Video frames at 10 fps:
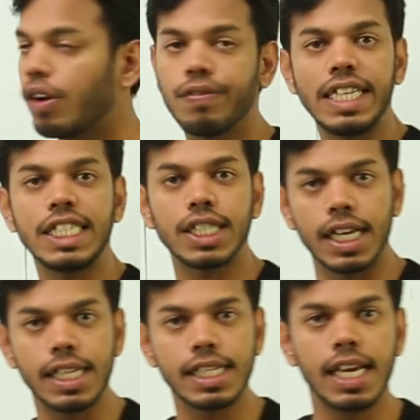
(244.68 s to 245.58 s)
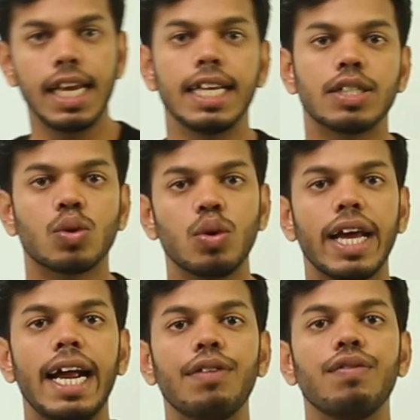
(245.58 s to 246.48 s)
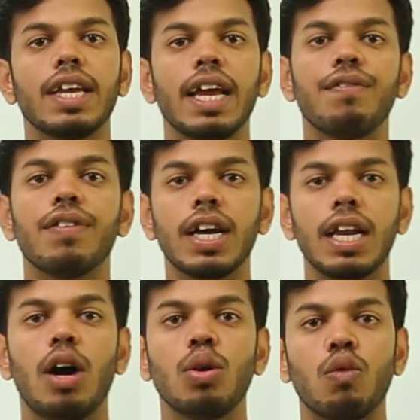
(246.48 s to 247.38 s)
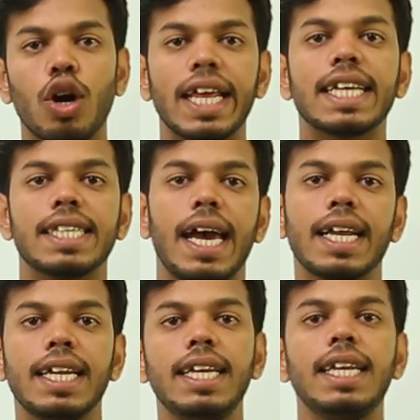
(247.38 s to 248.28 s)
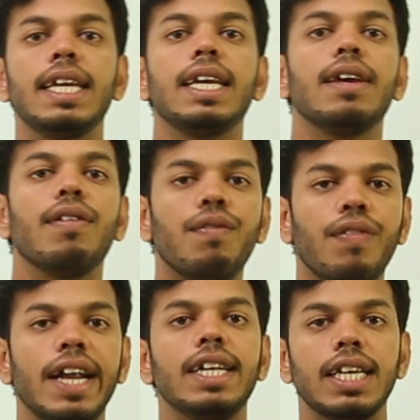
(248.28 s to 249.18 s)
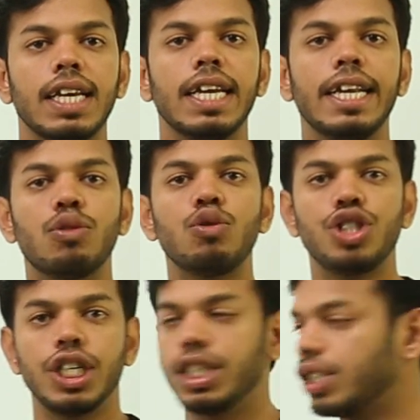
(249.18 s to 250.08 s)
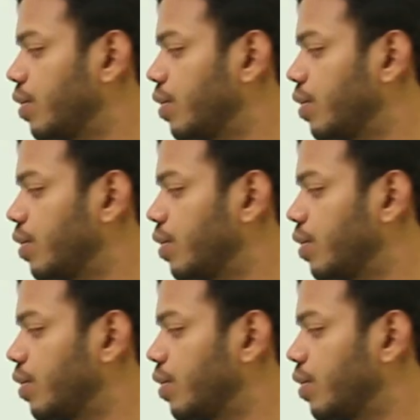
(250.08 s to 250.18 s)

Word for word: of these shells so that we can figure out what exactly went into change,